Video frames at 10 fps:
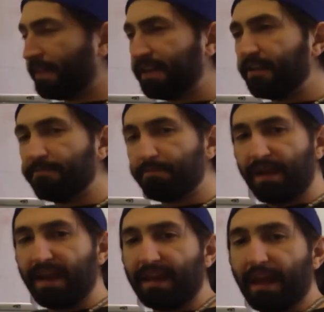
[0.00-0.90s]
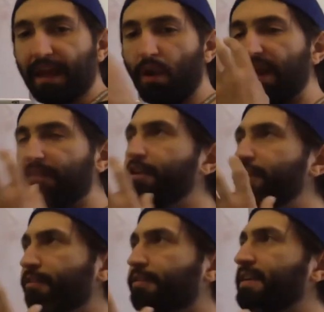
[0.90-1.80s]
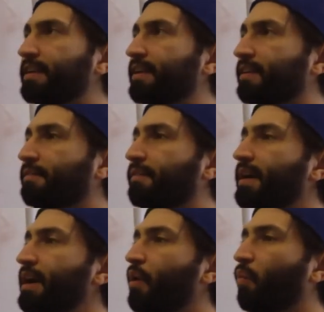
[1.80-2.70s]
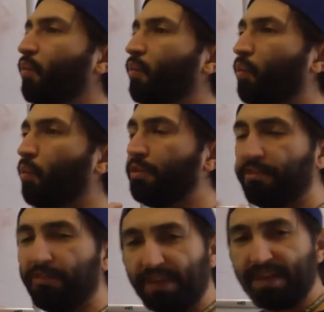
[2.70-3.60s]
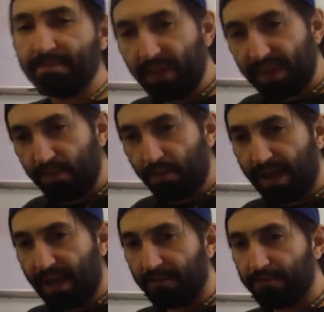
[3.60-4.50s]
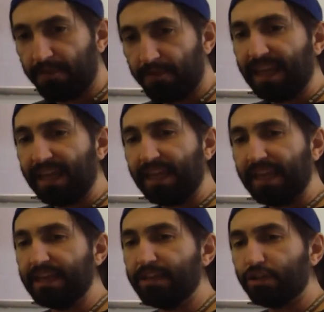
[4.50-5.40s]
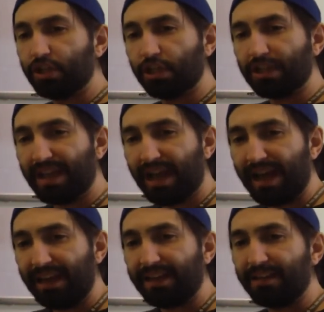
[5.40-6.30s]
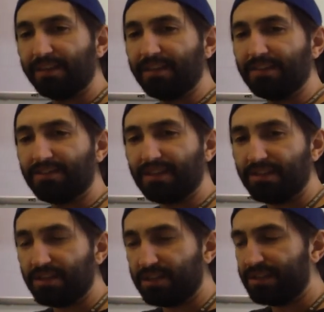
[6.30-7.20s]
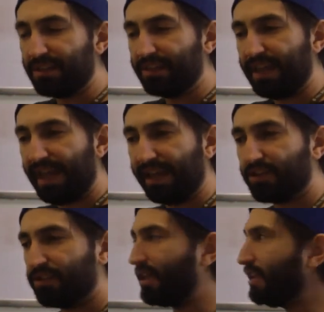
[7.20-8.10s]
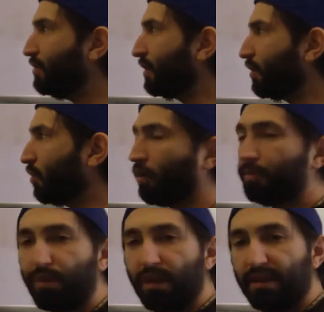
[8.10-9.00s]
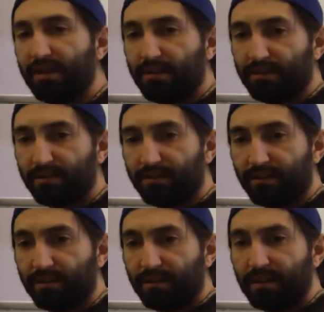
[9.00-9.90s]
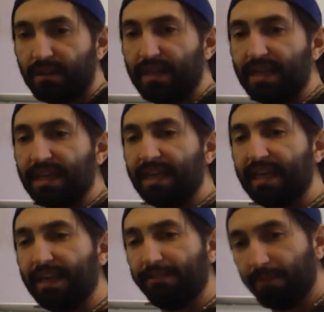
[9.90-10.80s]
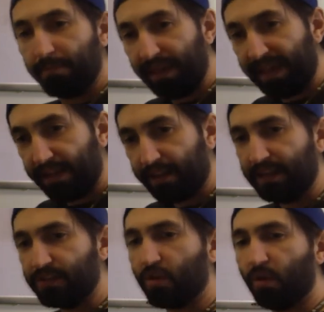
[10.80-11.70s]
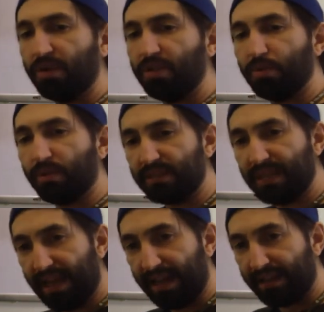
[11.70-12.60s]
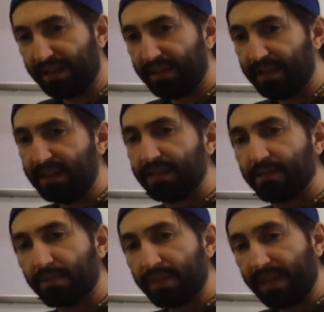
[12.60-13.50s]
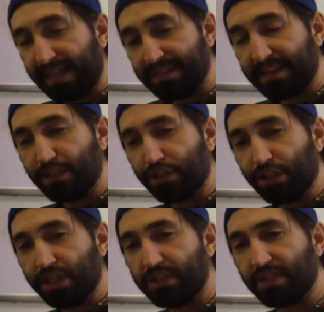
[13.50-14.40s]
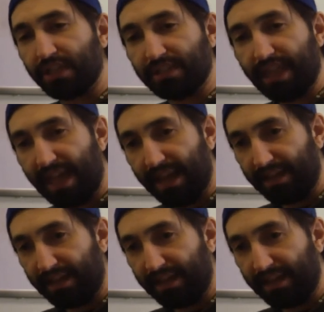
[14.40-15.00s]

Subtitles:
of whenever you're thinking of the theme that you have, it should guide the decisions and the actions that you incorporate here. If a player is going to attack, is it just attack?